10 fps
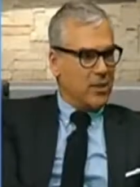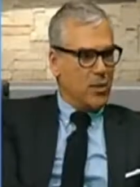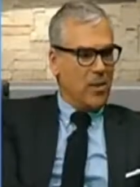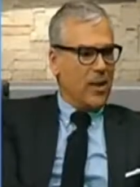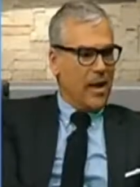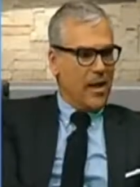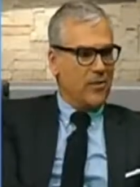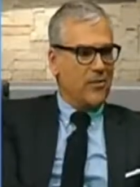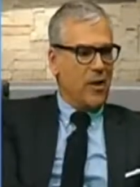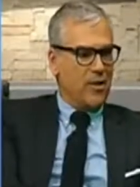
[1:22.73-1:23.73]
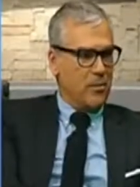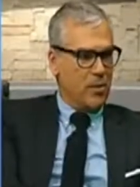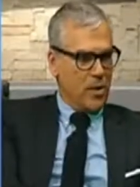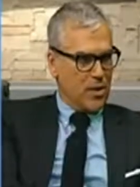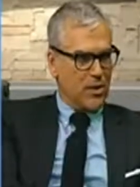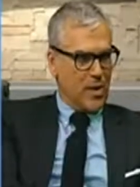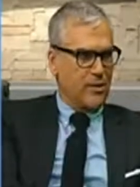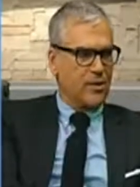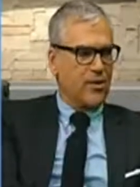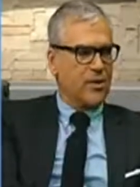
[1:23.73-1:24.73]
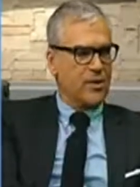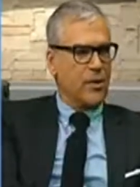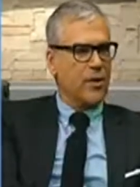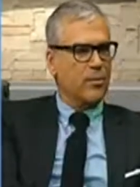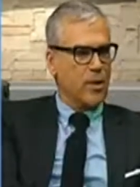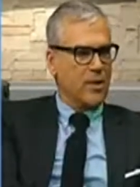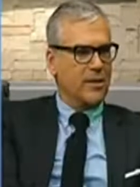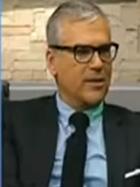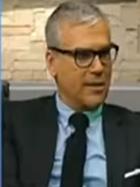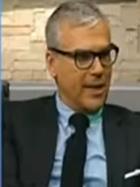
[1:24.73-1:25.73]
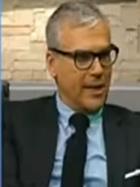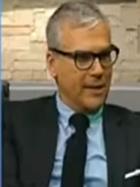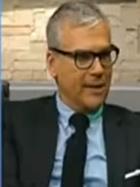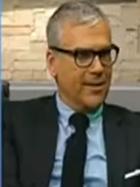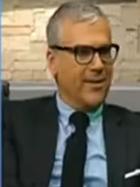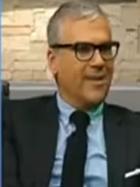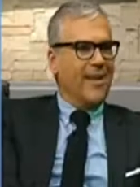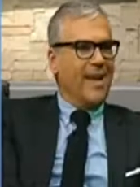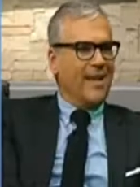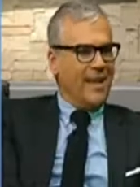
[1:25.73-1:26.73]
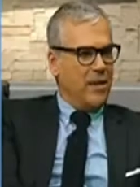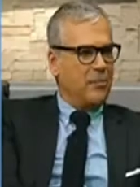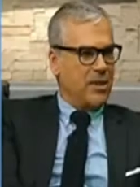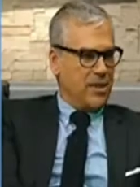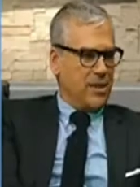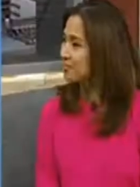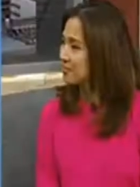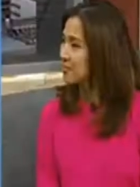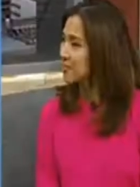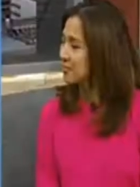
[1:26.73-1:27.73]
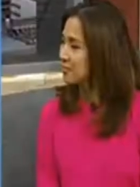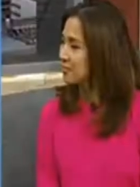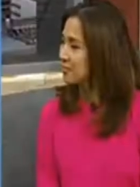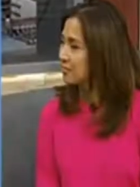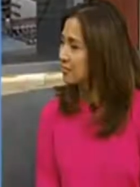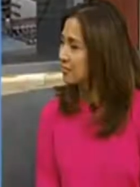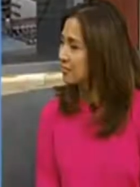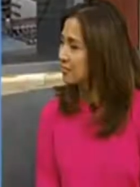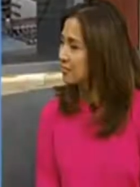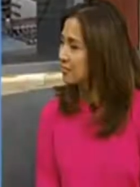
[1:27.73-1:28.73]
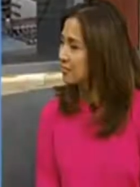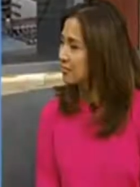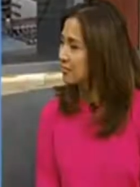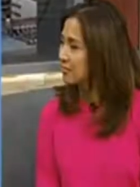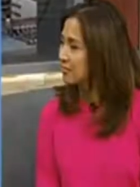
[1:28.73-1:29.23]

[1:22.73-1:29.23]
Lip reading: That is why we have our #1 strategy is called Product is King. And in particular, we try to make sexy